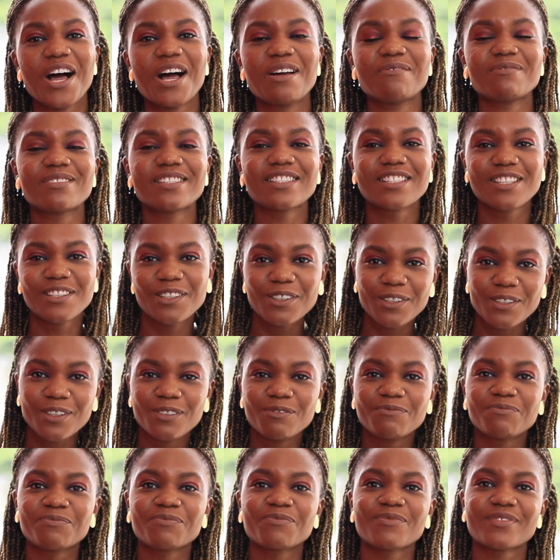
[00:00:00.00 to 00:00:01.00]
I'm still
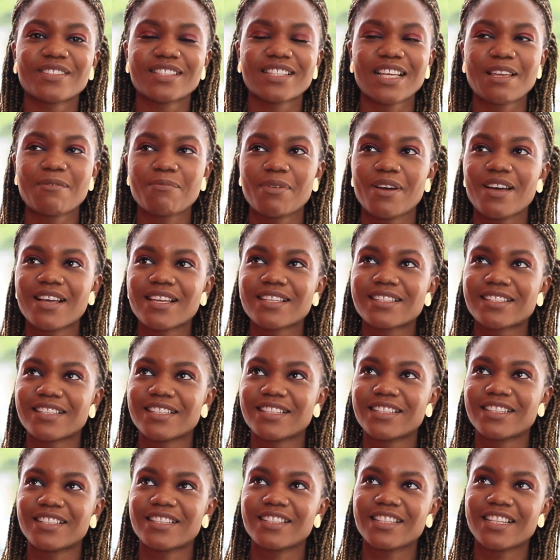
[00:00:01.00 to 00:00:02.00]
the same
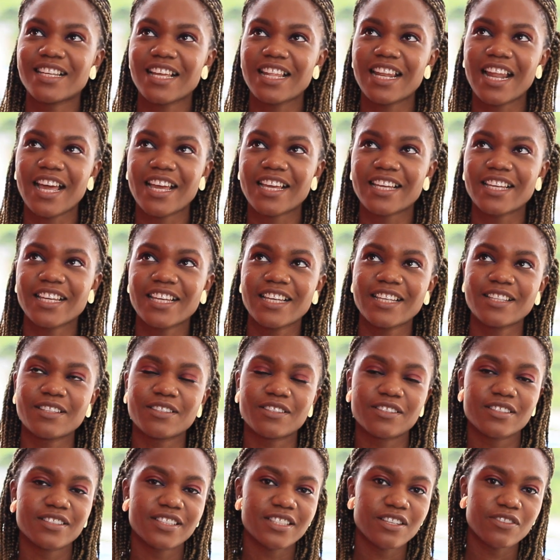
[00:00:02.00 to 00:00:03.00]
person, like
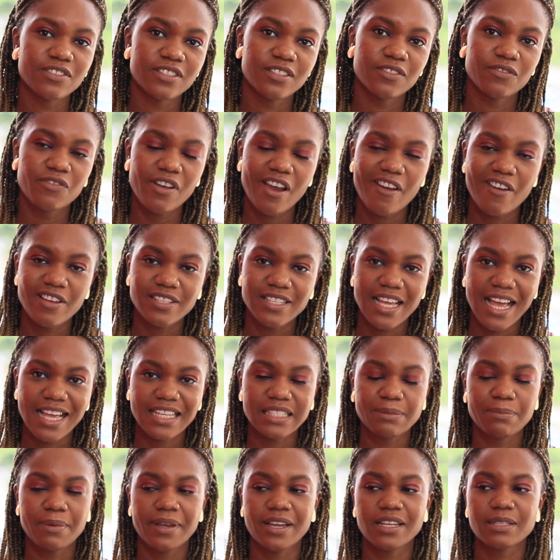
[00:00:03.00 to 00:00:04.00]
in various
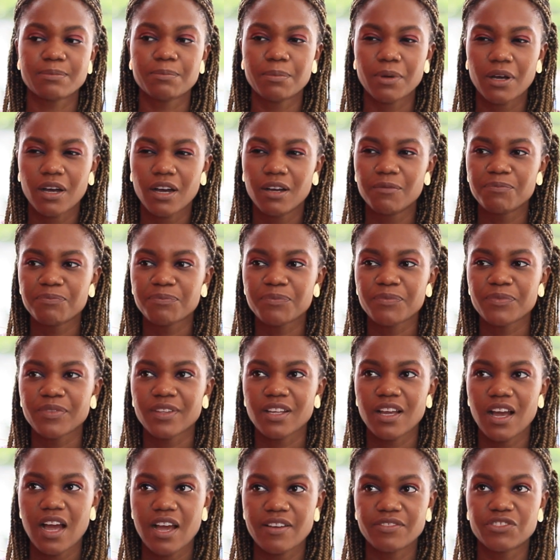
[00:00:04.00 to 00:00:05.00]
aspects, but
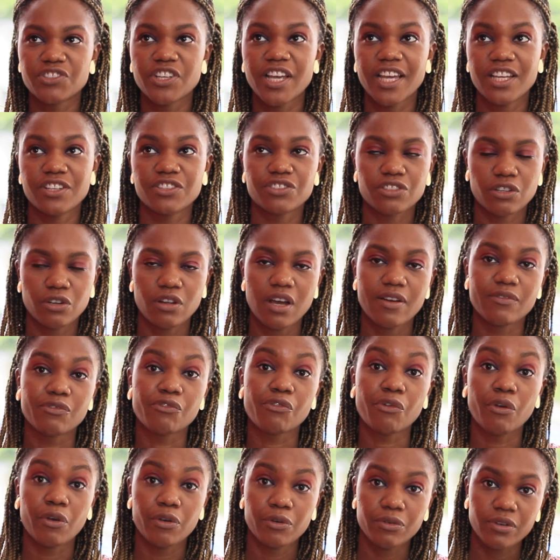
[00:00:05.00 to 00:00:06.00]
I've changed a lot.
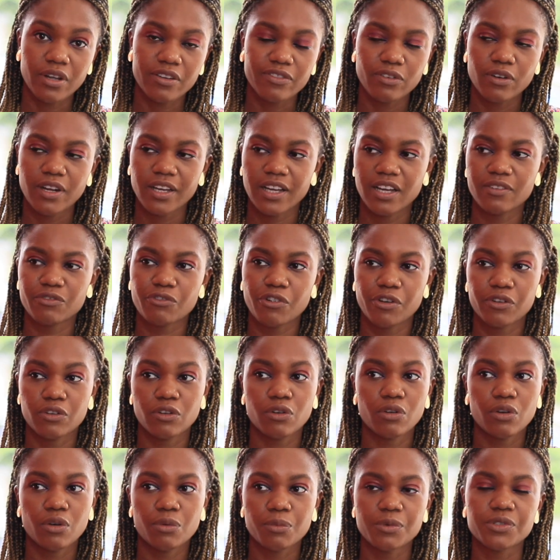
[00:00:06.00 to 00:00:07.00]
I've grown. I feel like I've grown
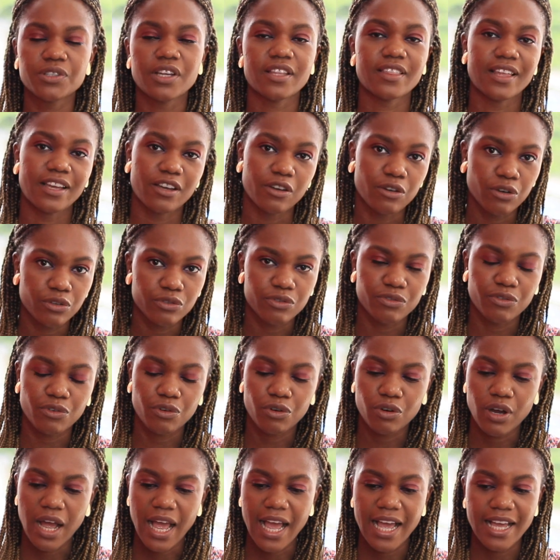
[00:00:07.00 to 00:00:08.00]
a lot, which I thank God
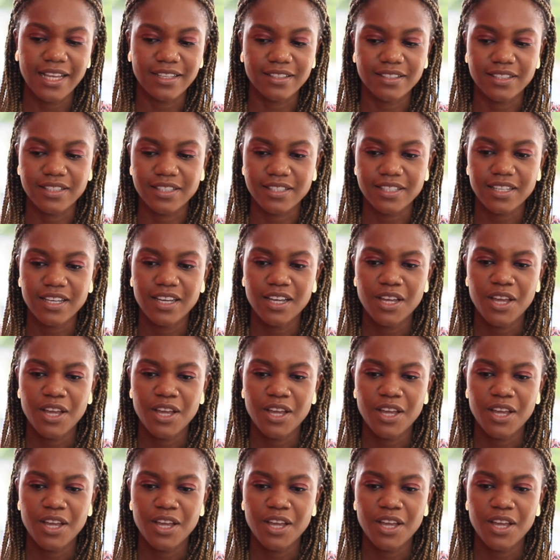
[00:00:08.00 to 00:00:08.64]
for, and